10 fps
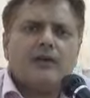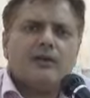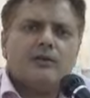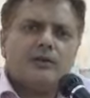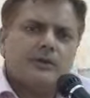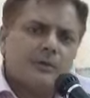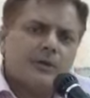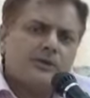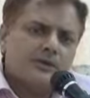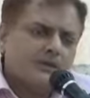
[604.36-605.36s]
and control the
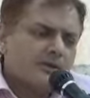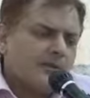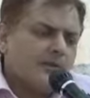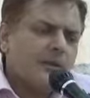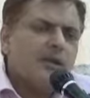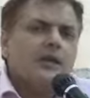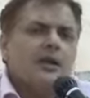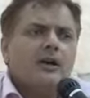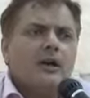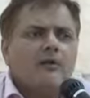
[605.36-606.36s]
prices.
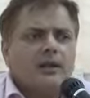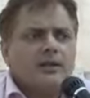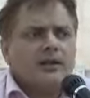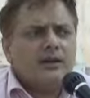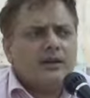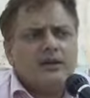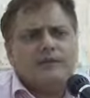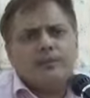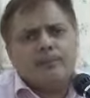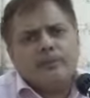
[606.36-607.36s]
Further,
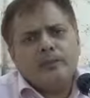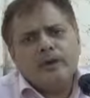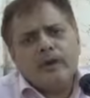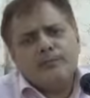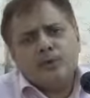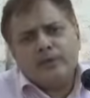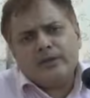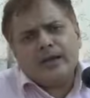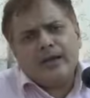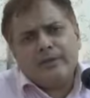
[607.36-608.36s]
if the people approve
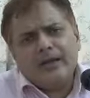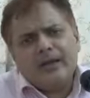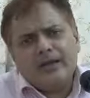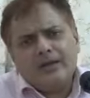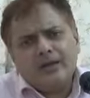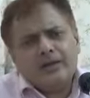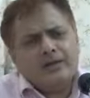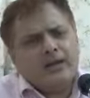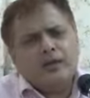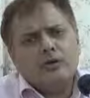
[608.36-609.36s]
with RBI,
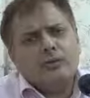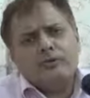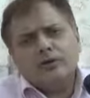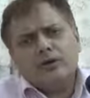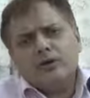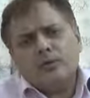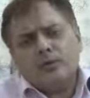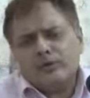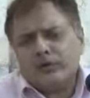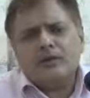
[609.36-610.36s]
then nobody will go
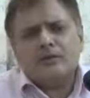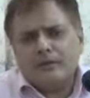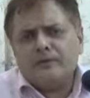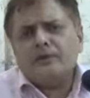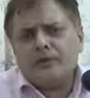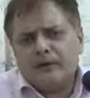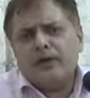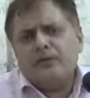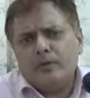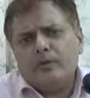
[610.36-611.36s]
to Patwari's office, or
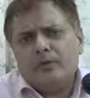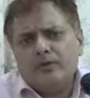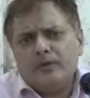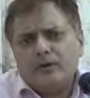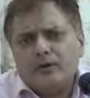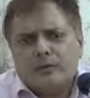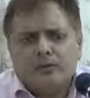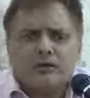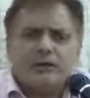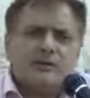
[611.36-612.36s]
very few people will go to
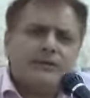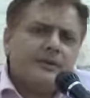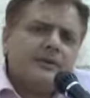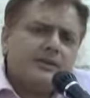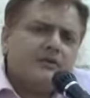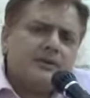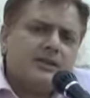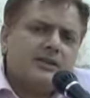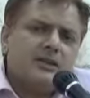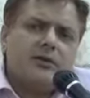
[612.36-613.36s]
Patwari's office, in
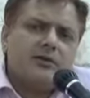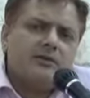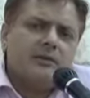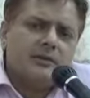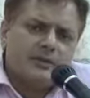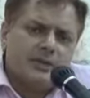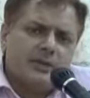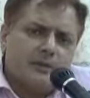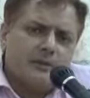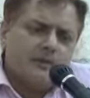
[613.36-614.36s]
which case the cost will be
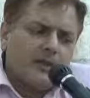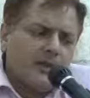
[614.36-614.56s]
zero.